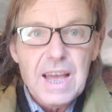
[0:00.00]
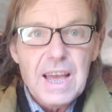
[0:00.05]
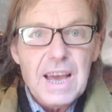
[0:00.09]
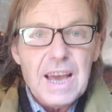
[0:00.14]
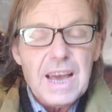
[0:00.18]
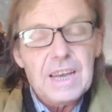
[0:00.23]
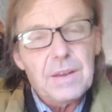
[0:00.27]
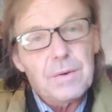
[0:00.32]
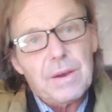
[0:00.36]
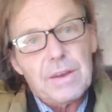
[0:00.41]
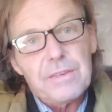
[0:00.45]

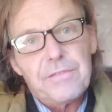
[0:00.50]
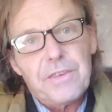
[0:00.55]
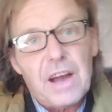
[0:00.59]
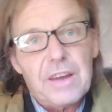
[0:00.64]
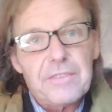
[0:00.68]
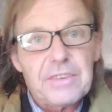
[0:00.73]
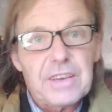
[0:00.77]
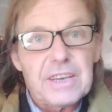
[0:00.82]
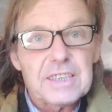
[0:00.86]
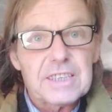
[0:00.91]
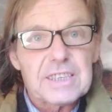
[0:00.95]
Anyway,
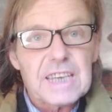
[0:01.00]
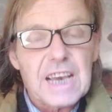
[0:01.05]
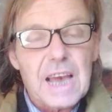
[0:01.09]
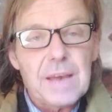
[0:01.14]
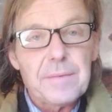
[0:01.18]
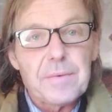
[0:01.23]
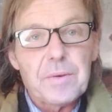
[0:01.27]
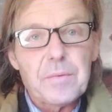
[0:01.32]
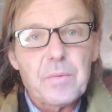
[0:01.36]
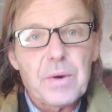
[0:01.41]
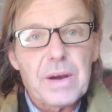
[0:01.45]
5 years
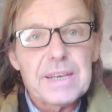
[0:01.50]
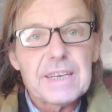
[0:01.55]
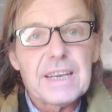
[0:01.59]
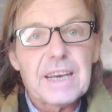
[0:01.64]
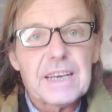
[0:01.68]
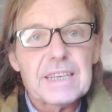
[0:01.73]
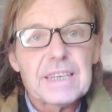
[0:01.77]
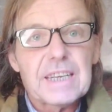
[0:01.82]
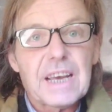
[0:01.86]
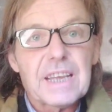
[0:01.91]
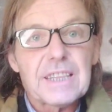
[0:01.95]
came and went
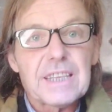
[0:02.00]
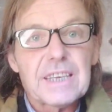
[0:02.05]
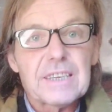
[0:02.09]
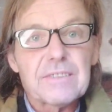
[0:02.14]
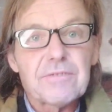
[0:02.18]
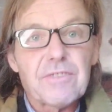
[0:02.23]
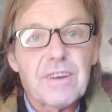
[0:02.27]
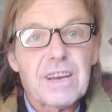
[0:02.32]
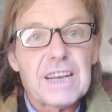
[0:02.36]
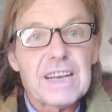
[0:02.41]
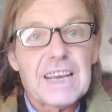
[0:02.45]
and nothing
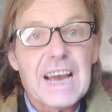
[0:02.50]
really